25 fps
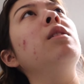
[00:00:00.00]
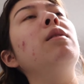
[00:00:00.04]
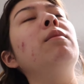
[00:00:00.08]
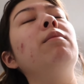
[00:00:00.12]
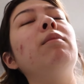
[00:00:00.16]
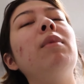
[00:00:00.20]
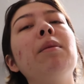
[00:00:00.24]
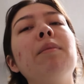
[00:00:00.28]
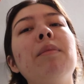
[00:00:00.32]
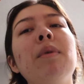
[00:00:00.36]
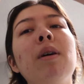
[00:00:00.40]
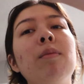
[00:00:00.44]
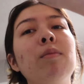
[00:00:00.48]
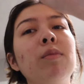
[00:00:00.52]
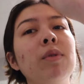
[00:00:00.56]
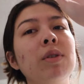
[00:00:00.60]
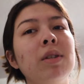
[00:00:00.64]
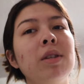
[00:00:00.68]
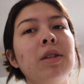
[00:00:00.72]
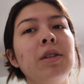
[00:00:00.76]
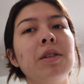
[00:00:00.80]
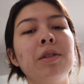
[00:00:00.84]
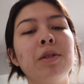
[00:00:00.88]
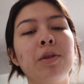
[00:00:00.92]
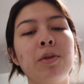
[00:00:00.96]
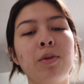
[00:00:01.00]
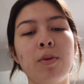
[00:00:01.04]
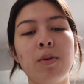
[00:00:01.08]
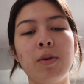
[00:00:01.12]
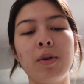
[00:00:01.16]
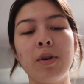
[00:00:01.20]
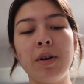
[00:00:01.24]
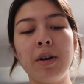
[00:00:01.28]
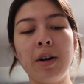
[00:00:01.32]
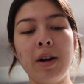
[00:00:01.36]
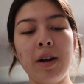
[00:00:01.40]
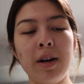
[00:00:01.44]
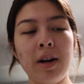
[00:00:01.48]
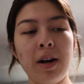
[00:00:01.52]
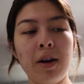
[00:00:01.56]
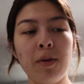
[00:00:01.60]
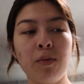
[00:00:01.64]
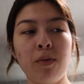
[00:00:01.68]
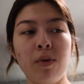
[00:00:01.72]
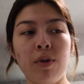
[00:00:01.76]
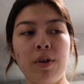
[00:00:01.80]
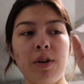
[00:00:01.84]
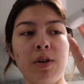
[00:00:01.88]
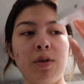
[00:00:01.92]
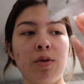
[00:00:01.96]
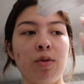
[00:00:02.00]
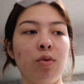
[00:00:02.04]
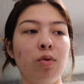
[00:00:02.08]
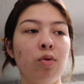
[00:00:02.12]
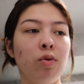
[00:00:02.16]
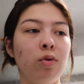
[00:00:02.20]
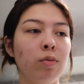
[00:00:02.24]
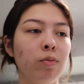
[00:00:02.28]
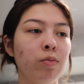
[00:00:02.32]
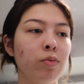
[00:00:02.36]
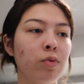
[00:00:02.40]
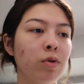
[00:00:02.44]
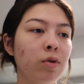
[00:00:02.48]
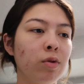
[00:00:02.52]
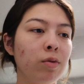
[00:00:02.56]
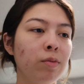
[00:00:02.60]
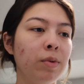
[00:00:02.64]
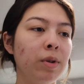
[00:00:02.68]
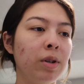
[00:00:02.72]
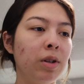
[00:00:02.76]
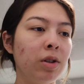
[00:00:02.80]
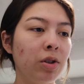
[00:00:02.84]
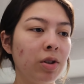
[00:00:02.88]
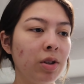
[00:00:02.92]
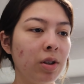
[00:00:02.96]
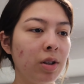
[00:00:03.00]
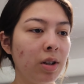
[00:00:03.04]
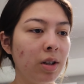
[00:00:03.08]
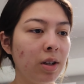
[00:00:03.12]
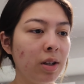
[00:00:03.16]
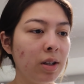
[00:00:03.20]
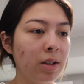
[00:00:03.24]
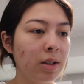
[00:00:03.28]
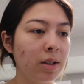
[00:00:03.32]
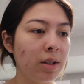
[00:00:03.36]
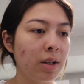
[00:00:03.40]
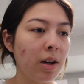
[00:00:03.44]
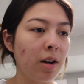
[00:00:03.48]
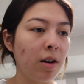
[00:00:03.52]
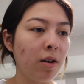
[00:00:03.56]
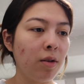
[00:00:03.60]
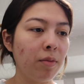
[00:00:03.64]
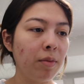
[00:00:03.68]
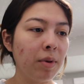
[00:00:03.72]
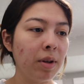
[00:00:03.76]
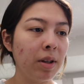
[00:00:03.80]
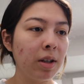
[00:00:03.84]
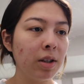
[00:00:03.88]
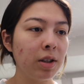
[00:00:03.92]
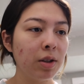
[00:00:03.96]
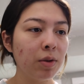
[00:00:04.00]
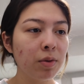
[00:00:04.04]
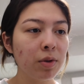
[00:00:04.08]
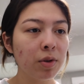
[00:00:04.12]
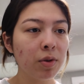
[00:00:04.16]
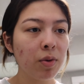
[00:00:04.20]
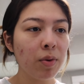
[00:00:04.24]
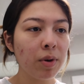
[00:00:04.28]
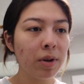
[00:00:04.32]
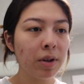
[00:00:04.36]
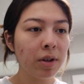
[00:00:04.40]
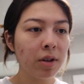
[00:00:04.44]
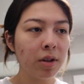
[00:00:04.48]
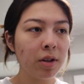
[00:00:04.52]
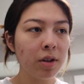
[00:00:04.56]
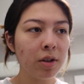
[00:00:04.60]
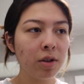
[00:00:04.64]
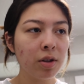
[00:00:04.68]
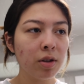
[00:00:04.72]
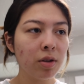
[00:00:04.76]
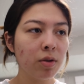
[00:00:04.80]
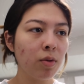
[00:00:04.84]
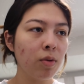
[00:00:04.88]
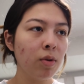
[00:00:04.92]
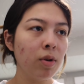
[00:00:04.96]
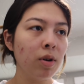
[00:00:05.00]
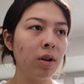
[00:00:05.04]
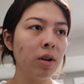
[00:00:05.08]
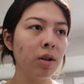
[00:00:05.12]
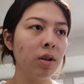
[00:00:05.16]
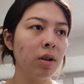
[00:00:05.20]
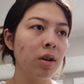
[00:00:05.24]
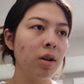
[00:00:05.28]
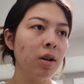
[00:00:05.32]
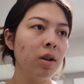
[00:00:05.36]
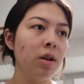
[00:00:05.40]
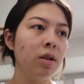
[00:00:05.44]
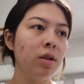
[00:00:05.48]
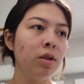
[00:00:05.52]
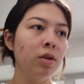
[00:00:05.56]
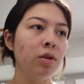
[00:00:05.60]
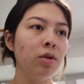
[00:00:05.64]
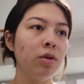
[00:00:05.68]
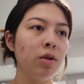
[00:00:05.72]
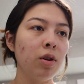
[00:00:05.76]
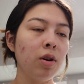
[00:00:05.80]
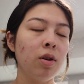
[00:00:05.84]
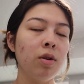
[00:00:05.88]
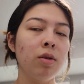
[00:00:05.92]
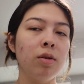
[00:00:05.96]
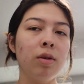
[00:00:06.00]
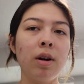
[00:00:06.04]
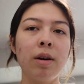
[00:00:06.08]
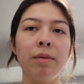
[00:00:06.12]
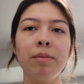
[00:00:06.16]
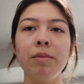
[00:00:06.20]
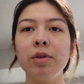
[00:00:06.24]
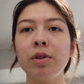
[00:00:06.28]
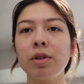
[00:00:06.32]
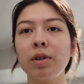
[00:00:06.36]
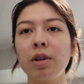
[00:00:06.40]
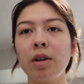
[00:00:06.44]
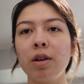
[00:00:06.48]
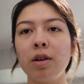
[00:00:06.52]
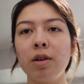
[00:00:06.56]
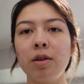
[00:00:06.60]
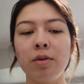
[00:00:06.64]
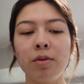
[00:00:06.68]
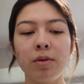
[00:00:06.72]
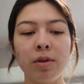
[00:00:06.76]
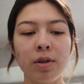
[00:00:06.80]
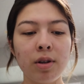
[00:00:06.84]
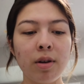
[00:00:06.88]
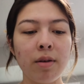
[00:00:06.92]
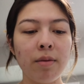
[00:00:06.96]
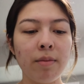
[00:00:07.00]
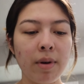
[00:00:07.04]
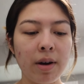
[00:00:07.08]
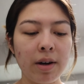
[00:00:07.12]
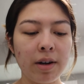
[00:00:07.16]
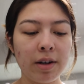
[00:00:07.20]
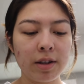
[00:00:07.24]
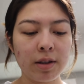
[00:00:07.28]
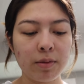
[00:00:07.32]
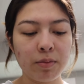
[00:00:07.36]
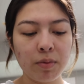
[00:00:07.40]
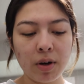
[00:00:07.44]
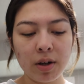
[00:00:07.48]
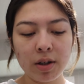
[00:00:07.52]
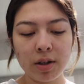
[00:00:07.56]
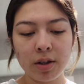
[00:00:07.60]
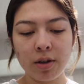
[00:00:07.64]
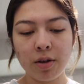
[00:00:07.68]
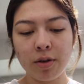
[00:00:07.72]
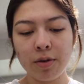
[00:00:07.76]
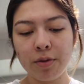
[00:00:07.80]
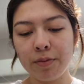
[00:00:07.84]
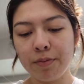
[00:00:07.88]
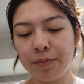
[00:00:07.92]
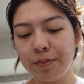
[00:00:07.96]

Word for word: My mom went to the store and I wanted cold brew, but she didn't tell me that she was going to the store. So I'm just gonna use my Nespresso.